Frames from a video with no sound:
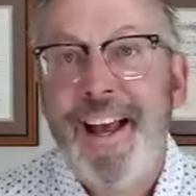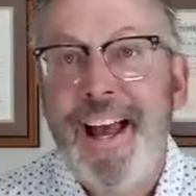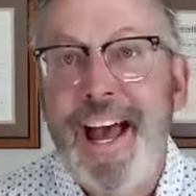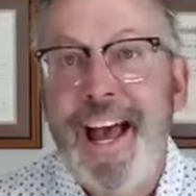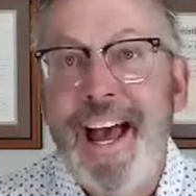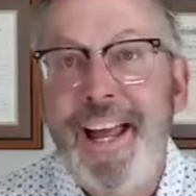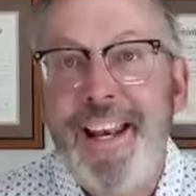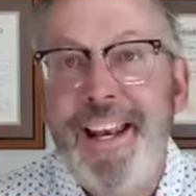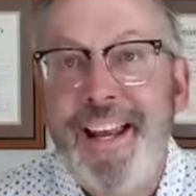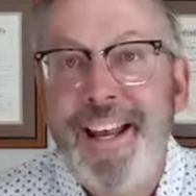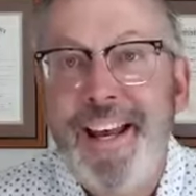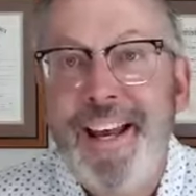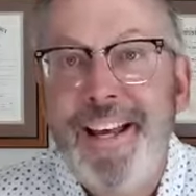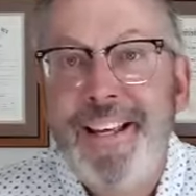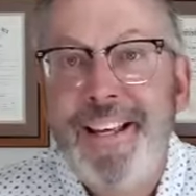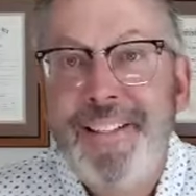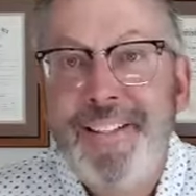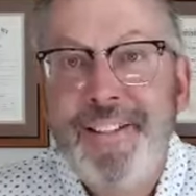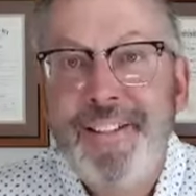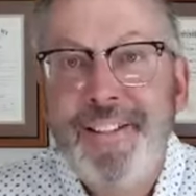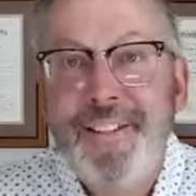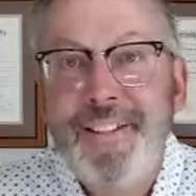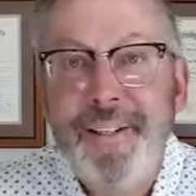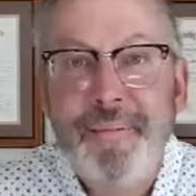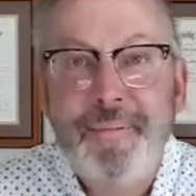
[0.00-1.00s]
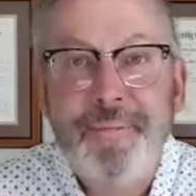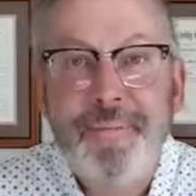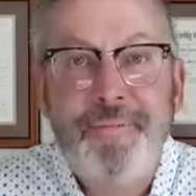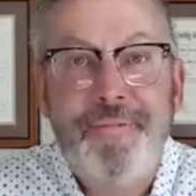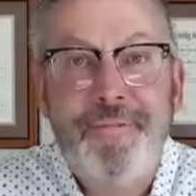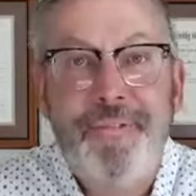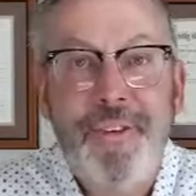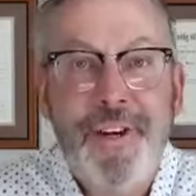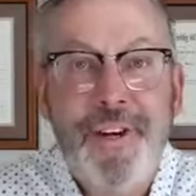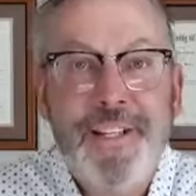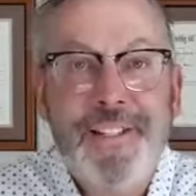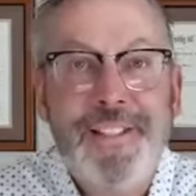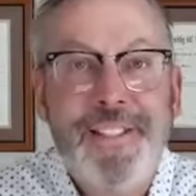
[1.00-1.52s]
Had some
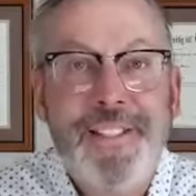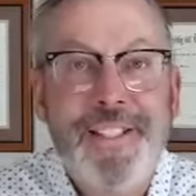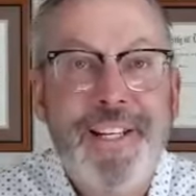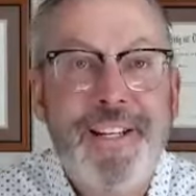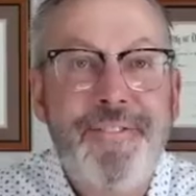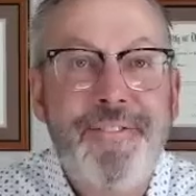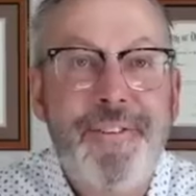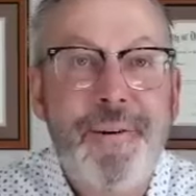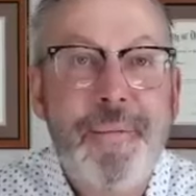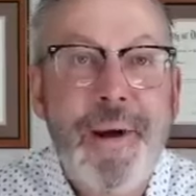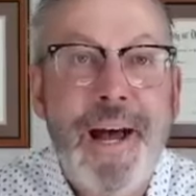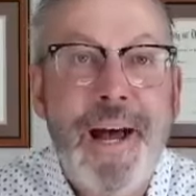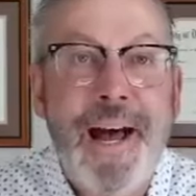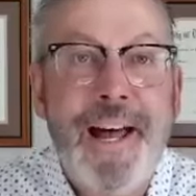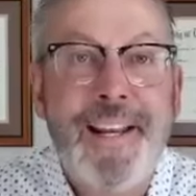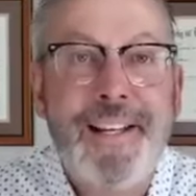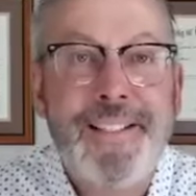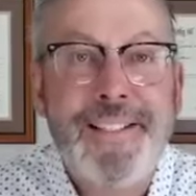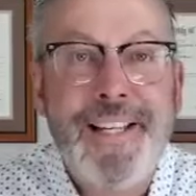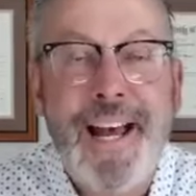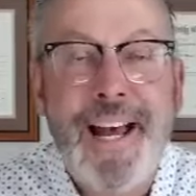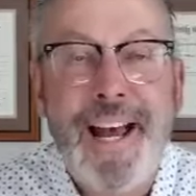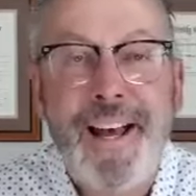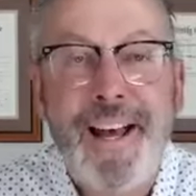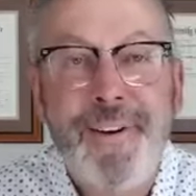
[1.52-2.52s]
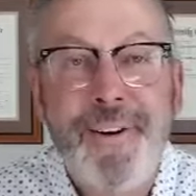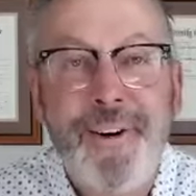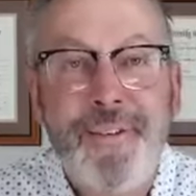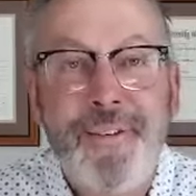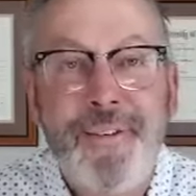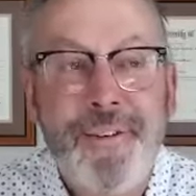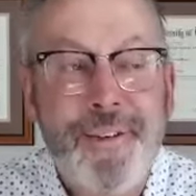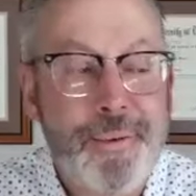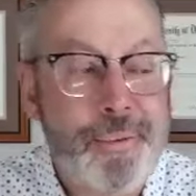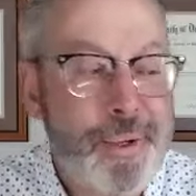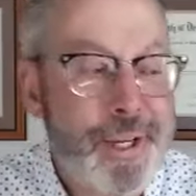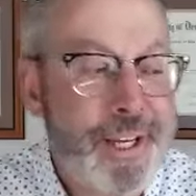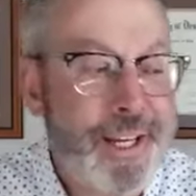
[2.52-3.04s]
friends in from out of town
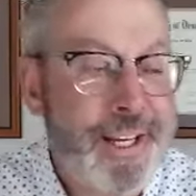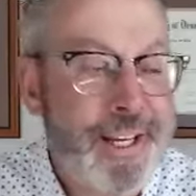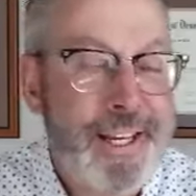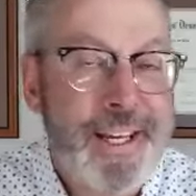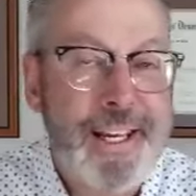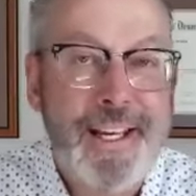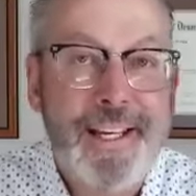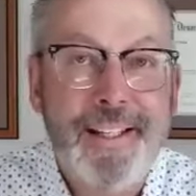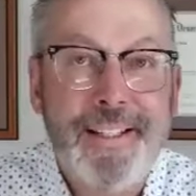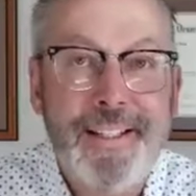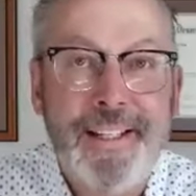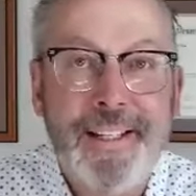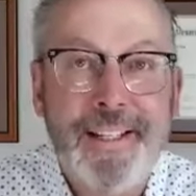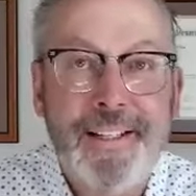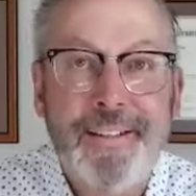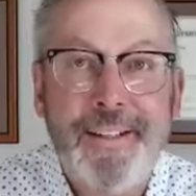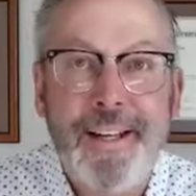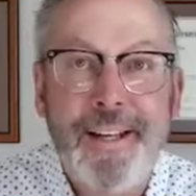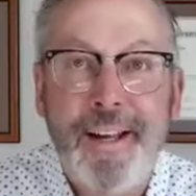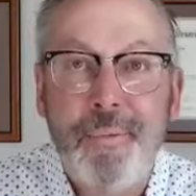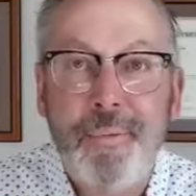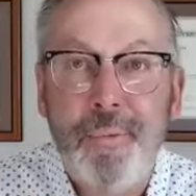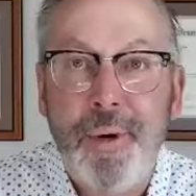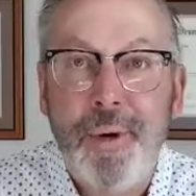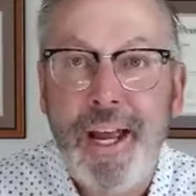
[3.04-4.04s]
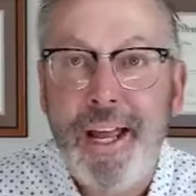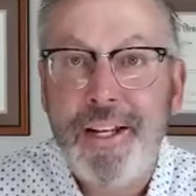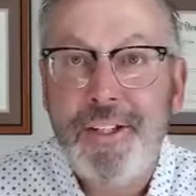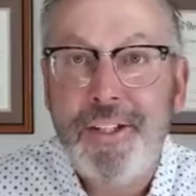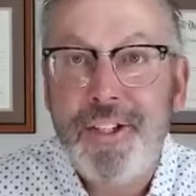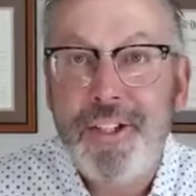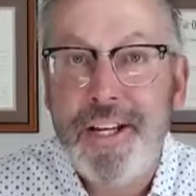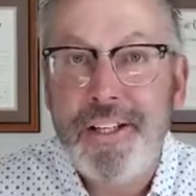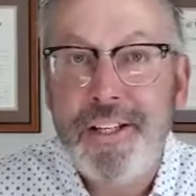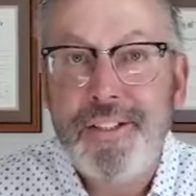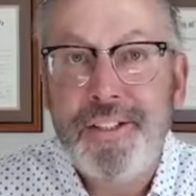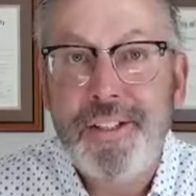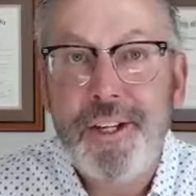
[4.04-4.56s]
over the weekend, and we had a
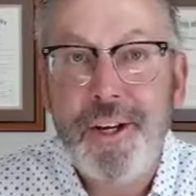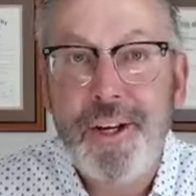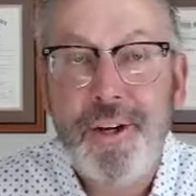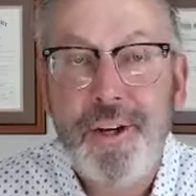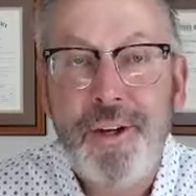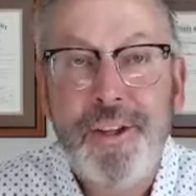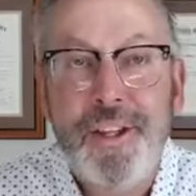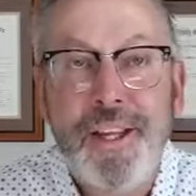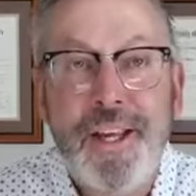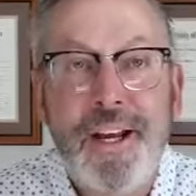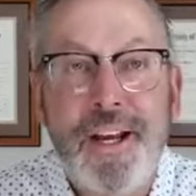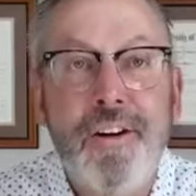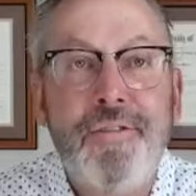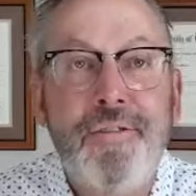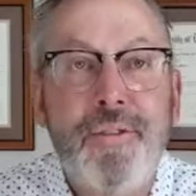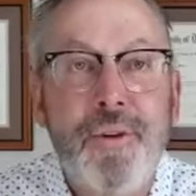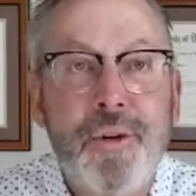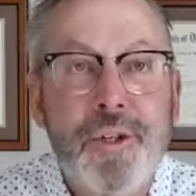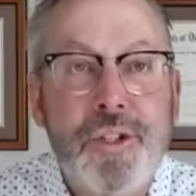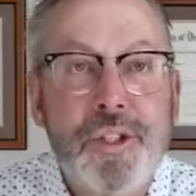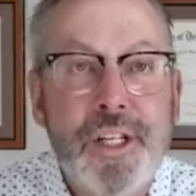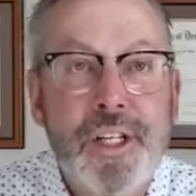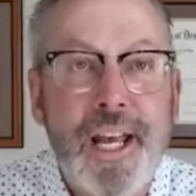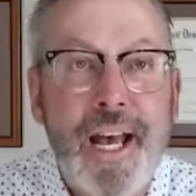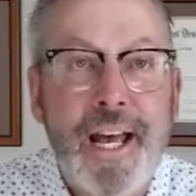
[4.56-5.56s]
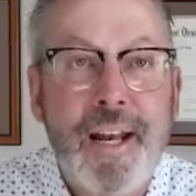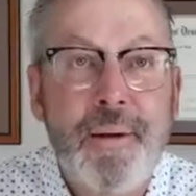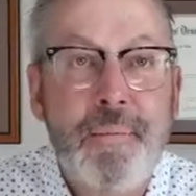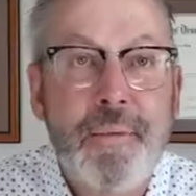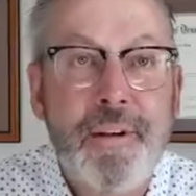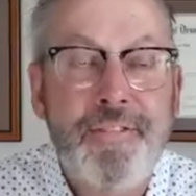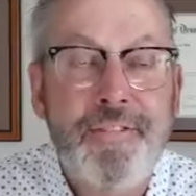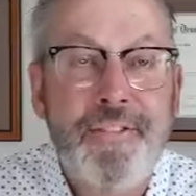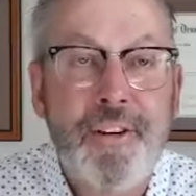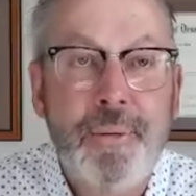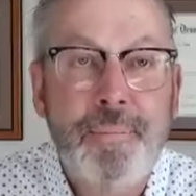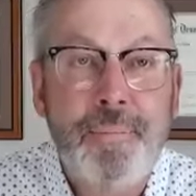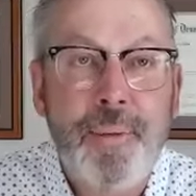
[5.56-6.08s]
chance to go to the Air Force
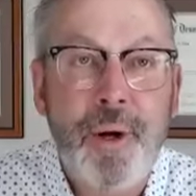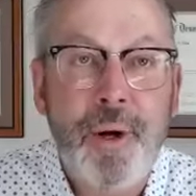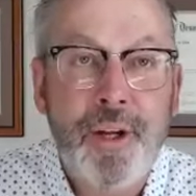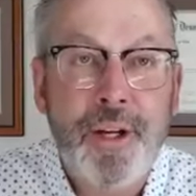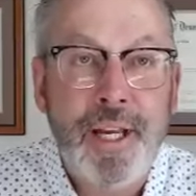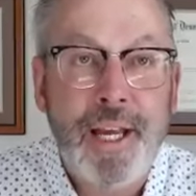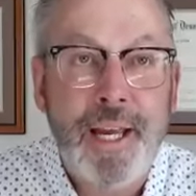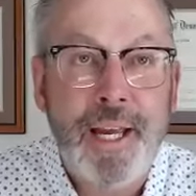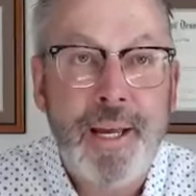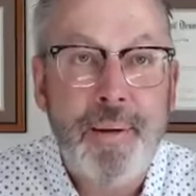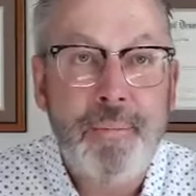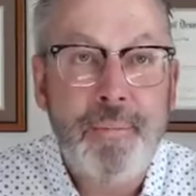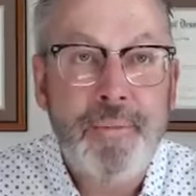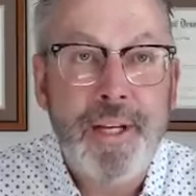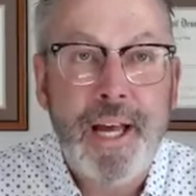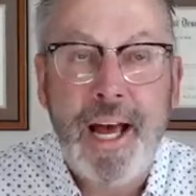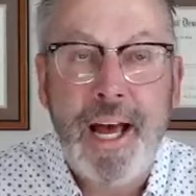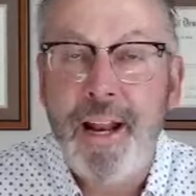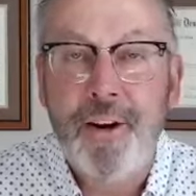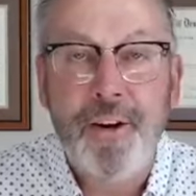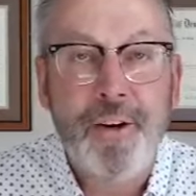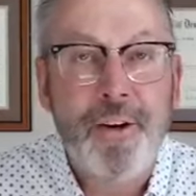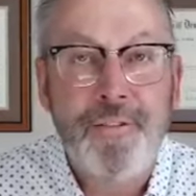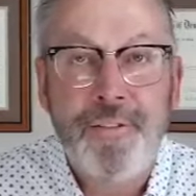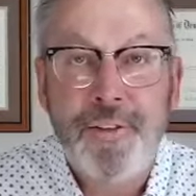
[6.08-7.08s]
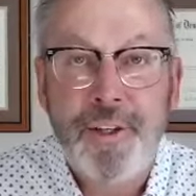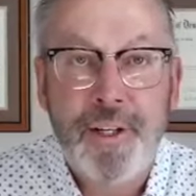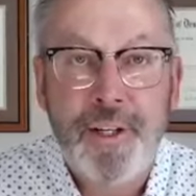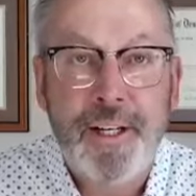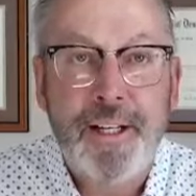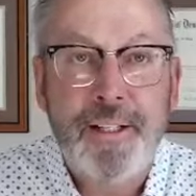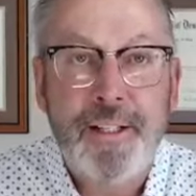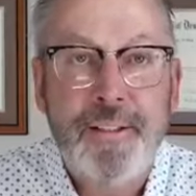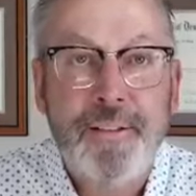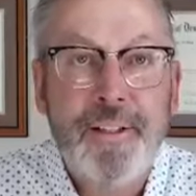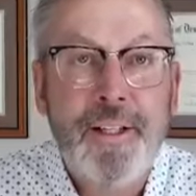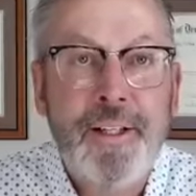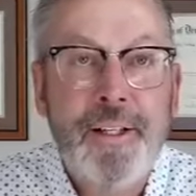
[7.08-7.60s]
Academy football game. I don't know if you
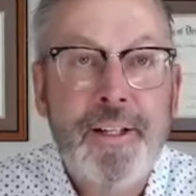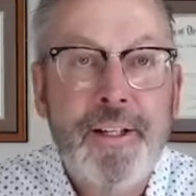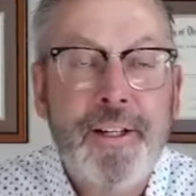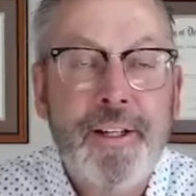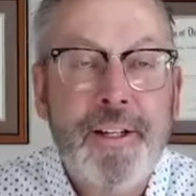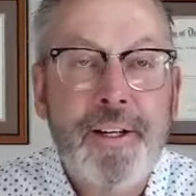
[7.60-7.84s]
had